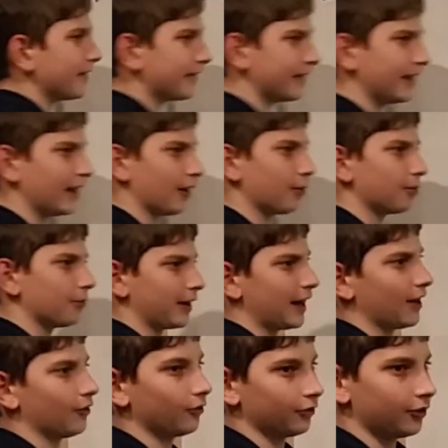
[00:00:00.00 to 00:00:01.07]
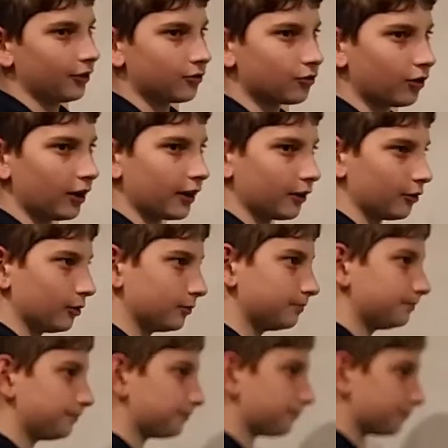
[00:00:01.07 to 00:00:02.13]
and C are three angles in a triangle.
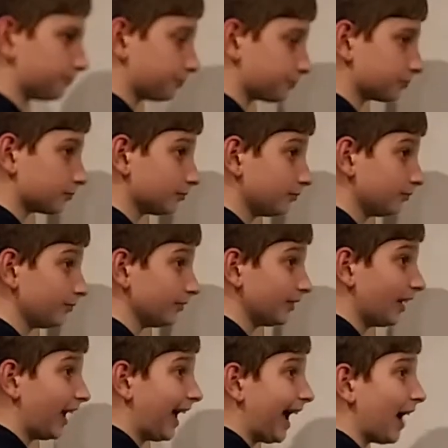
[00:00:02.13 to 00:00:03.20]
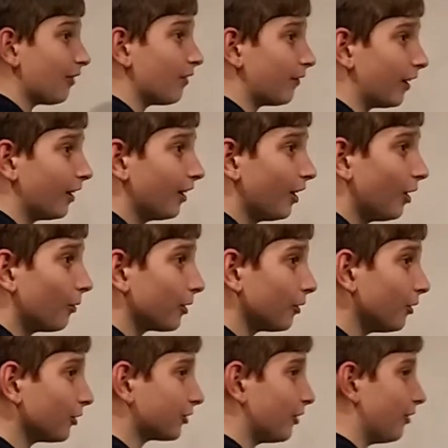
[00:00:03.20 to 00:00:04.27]
However, we
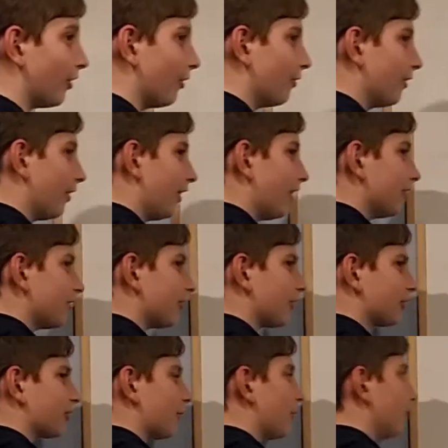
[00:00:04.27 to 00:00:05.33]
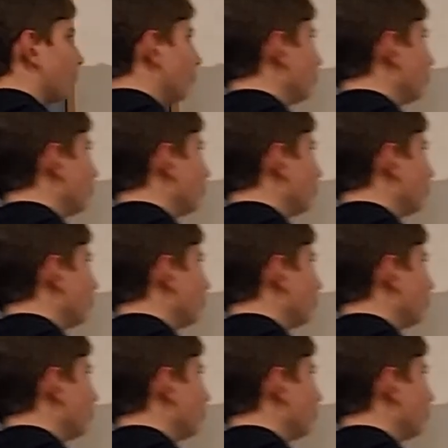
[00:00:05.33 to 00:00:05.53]
also know that the sum of